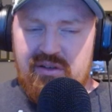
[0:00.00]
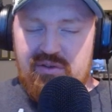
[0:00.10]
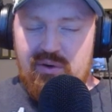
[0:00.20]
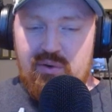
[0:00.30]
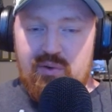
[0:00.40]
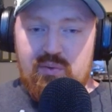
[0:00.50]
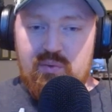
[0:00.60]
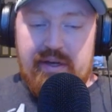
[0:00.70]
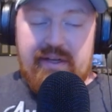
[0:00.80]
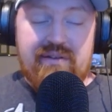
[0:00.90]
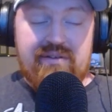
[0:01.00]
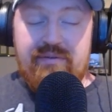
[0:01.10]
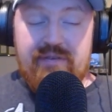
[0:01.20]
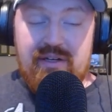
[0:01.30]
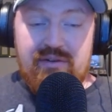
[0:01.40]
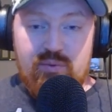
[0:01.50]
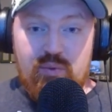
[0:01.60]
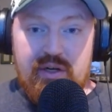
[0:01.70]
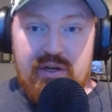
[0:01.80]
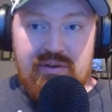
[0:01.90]
So, I guess if he doesn't
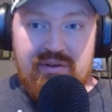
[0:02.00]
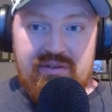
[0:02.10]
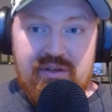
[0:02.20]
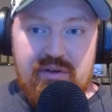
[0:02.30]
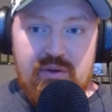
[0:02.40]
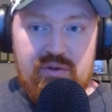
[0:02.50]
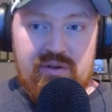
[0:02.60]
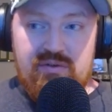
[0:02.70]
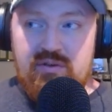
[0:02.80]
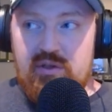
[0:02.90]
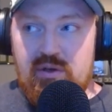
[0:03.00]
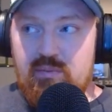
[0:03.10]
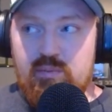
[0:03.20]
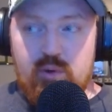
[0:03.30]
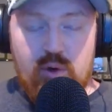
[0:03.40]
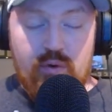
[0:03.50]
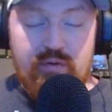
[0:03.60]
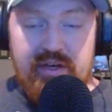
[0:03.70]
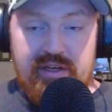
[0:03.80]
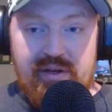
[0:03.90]
work out this year, he'll just, you know, go
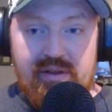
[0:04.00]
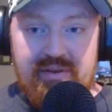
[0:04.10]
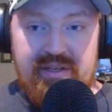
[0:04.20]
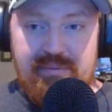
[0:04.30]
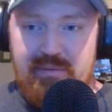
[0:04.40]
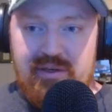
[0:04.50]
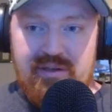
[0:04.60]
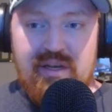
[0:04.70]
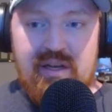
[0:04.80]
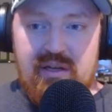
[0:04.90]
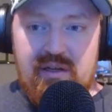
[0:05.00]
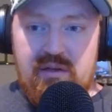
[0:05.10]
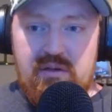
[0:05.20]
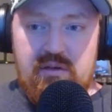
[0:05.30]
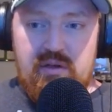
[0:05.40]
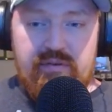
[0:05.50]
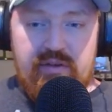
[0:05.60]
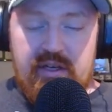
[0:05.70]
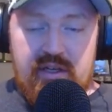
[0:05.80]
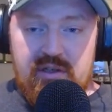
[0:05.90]
find another team. But if
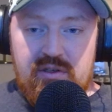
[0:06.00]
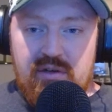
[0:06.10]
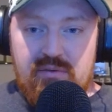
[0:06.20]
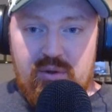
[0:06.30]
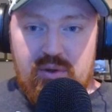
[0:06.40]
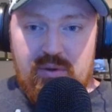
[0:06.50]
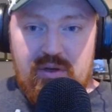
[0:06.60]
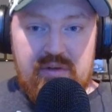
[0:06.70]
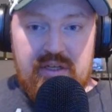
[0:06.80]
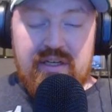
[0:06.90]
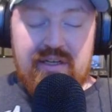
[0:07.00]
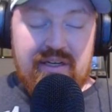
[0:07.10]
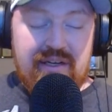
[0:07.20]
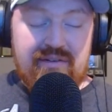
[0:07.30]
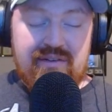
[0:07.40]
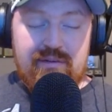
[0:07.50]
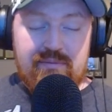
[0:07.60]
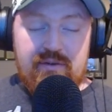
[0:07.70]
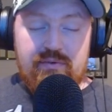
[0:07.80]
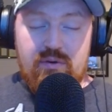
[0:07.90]
he does really well, he could get send
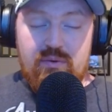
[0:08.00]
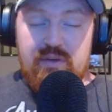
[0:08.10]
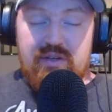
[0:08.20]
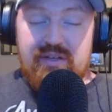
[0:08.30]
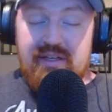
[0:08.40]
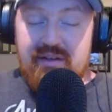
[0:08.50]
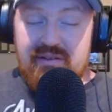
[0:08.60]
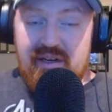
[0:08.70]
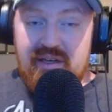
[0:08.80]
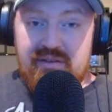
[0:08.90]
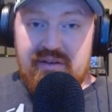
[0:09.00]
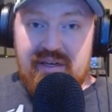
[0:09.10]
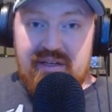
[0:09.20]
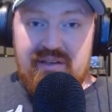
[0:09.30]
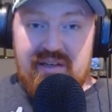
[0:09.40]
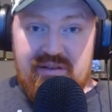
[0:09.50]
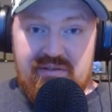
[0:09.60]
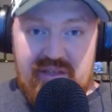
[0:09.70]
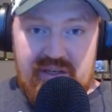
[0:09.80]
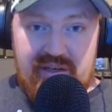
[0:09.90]
himself for a really nice contract next
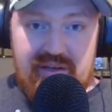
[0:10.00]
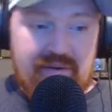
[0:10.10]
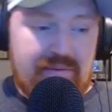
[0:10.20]
year.